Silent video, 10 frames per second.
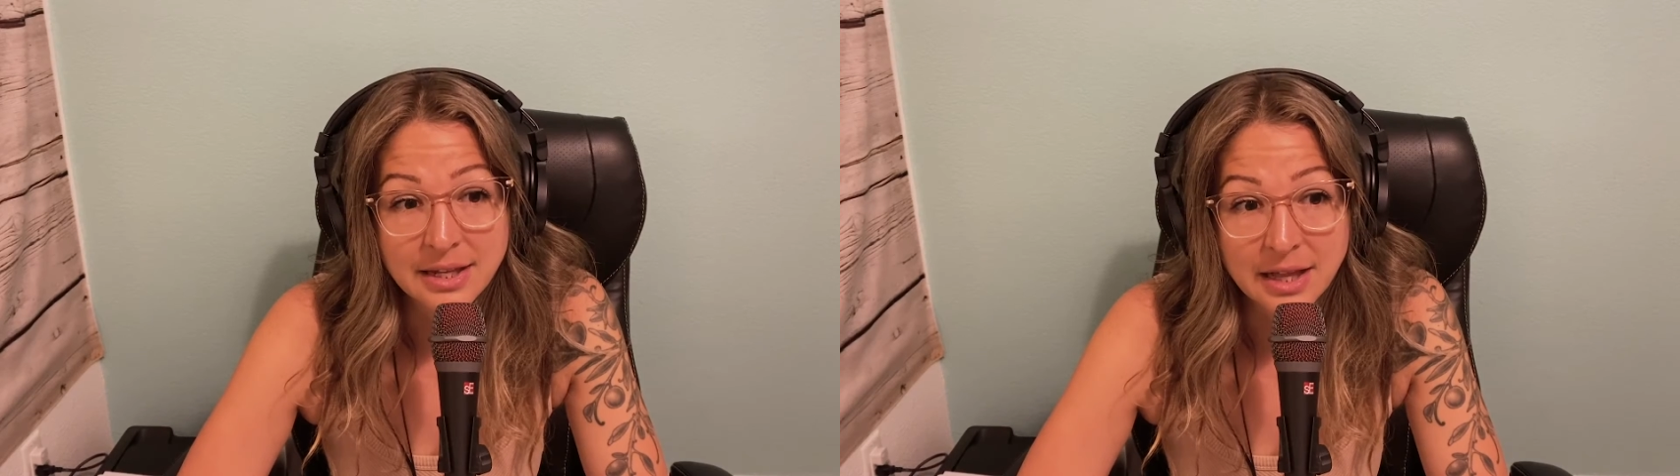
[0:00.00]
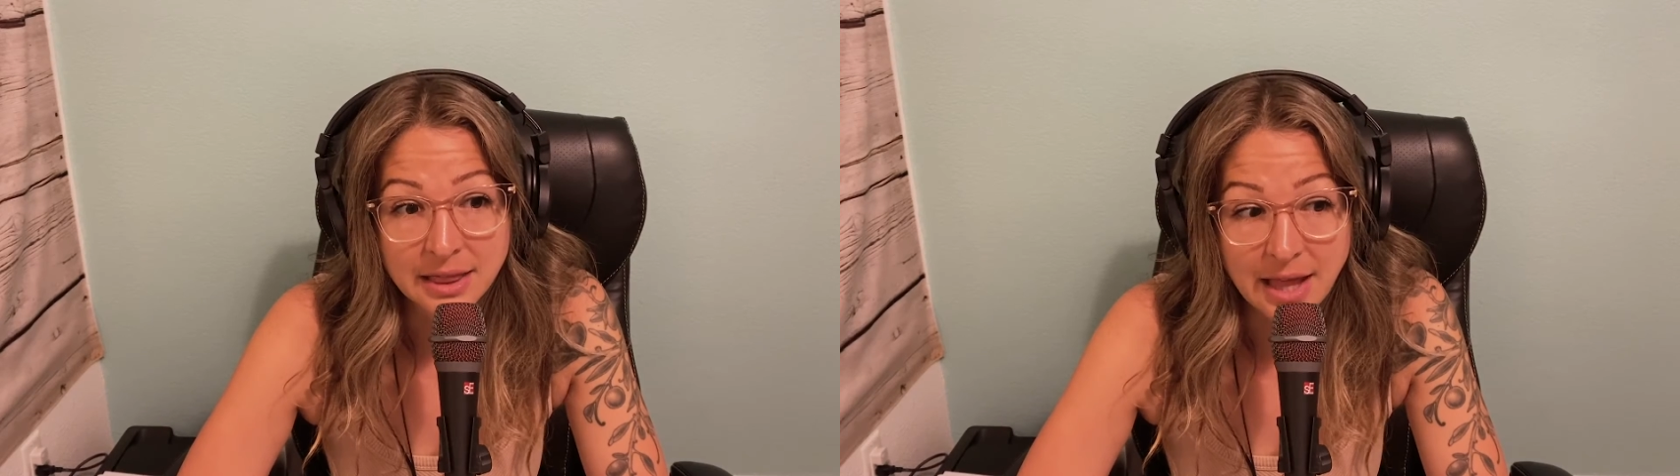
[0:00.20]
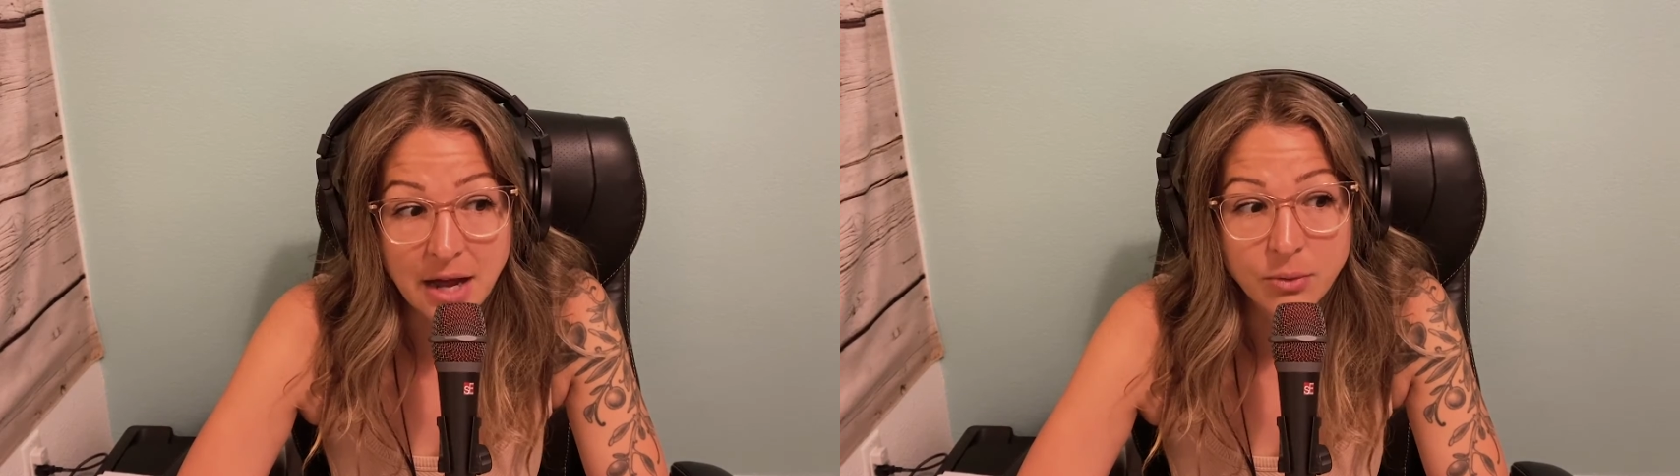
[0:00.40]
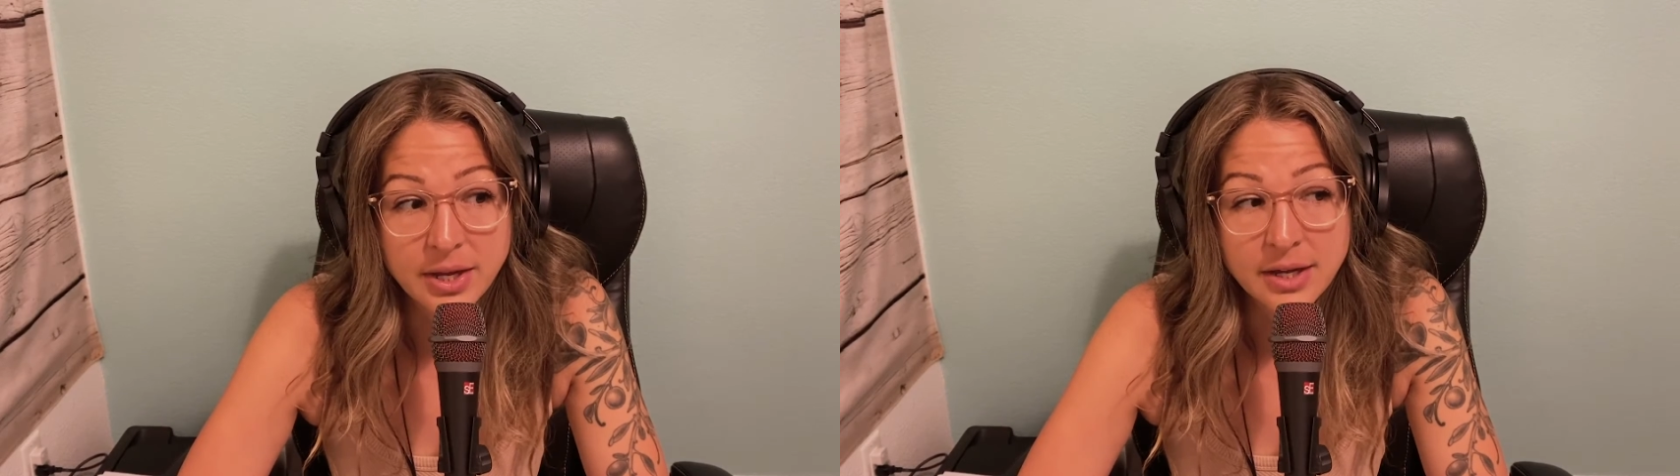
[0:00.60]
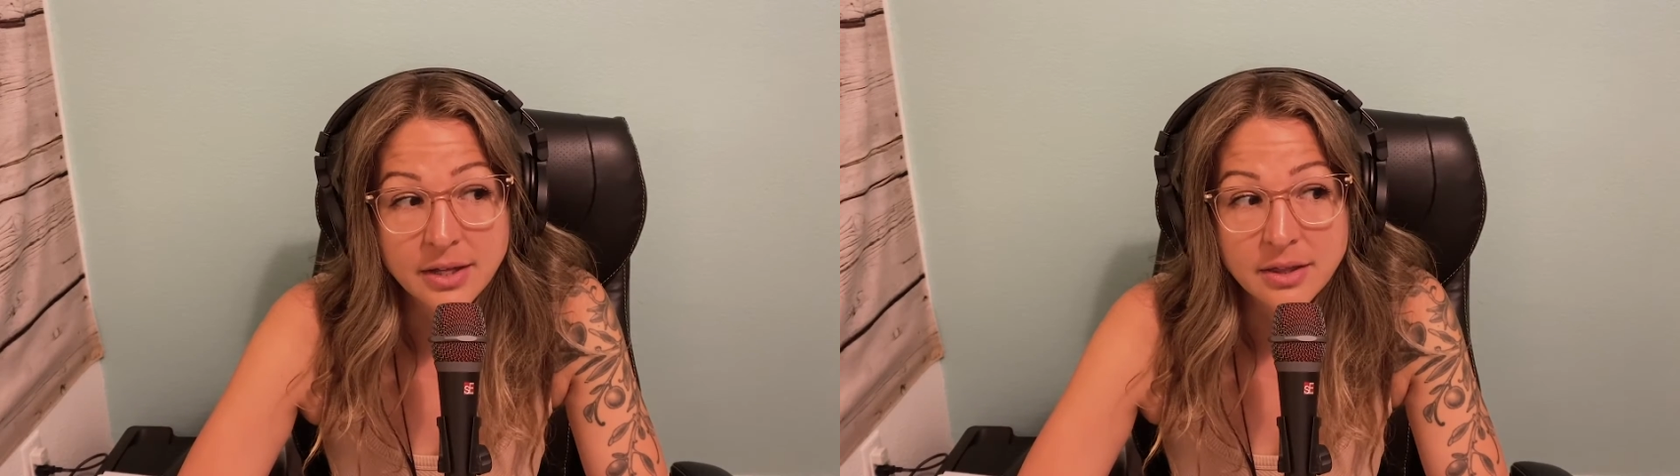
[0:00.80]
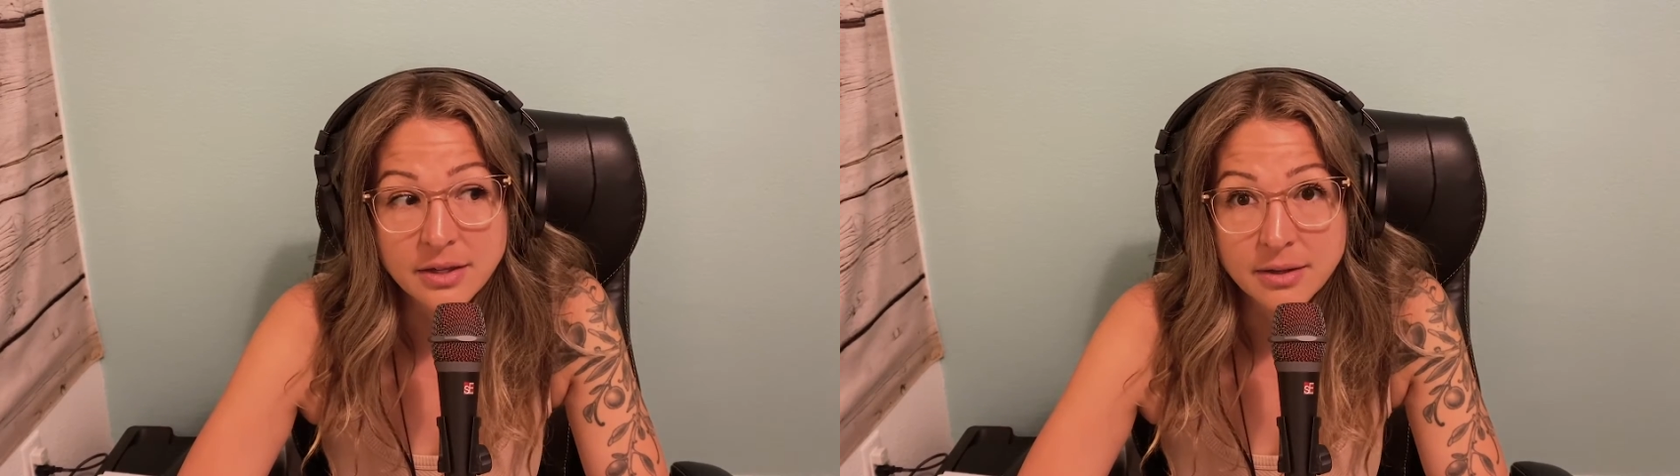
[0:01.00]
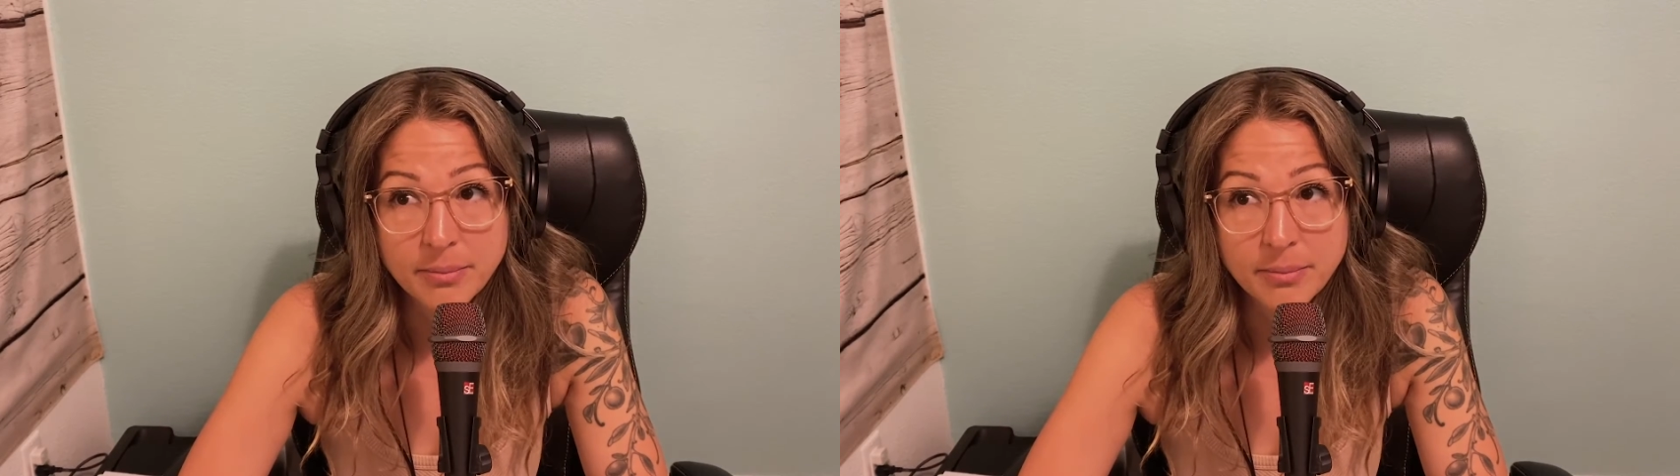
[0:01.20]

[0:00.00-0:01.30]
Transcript: allowing the